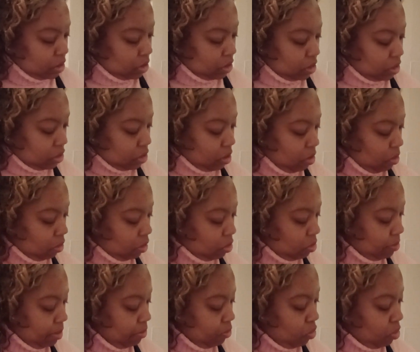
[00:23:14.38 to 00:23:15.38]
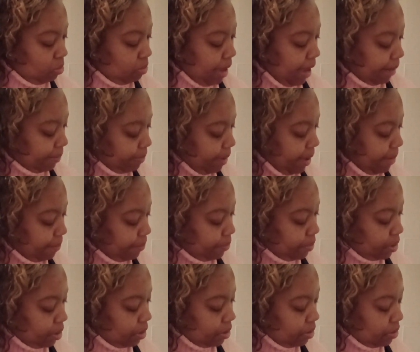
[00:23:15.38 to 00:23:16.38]
So a little bit more black
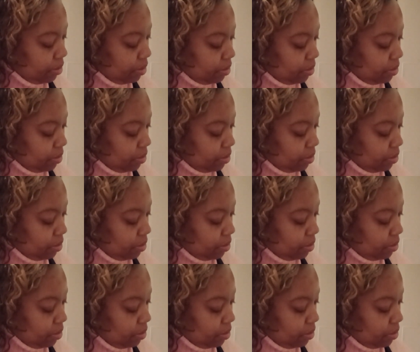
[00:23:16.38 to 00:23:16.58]
pepper.